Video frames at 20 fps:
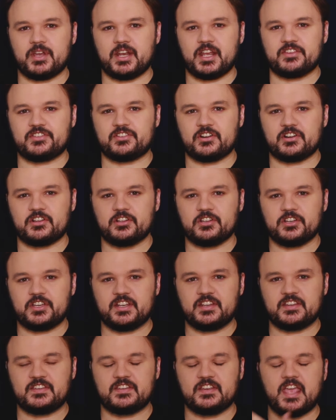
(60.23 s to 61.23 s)
and I started
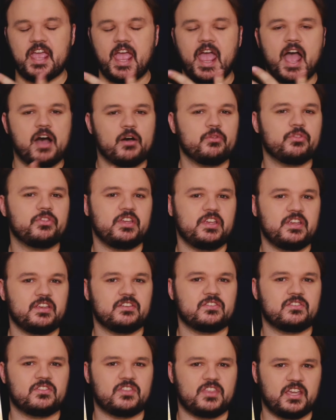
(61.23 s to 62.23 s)
looking to see how
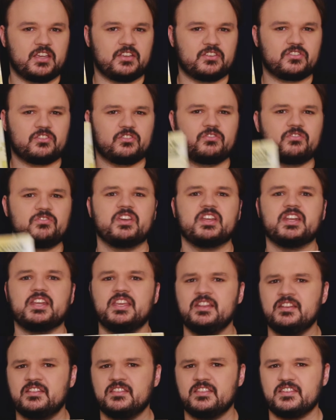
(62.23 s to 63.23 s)
these things could fit
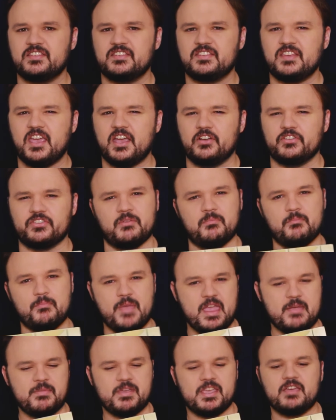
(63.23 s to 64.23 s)
into the scales and
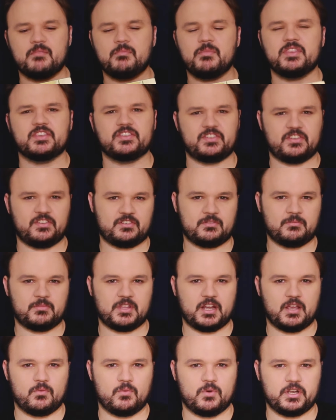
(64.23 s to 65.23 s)
maybe give me the system
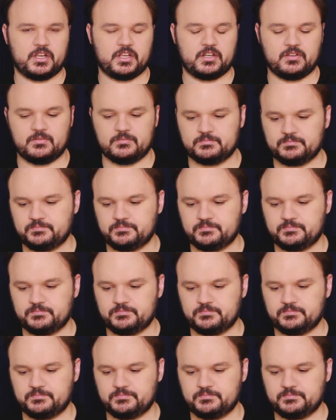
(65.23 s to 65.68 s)
that I wanted.